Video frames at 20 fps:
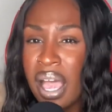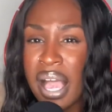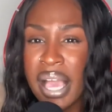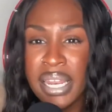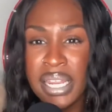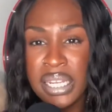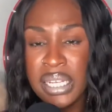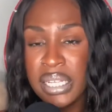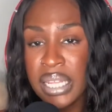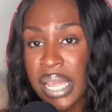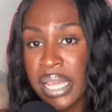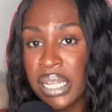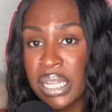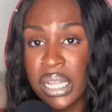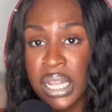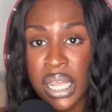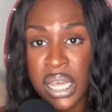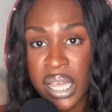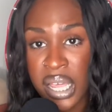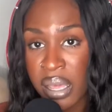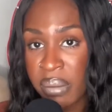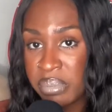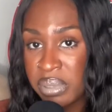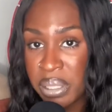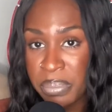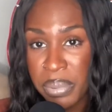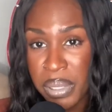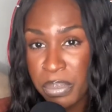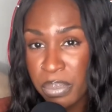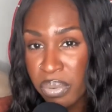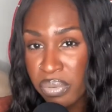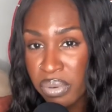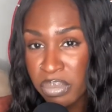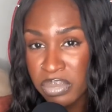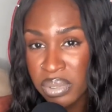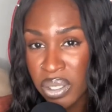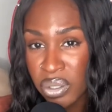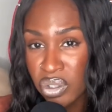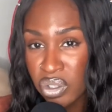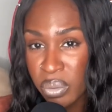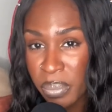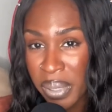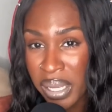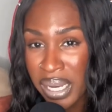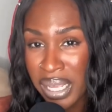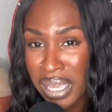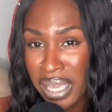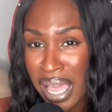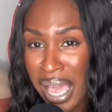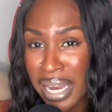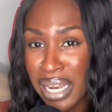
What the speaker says: I didn't look up to people from social media.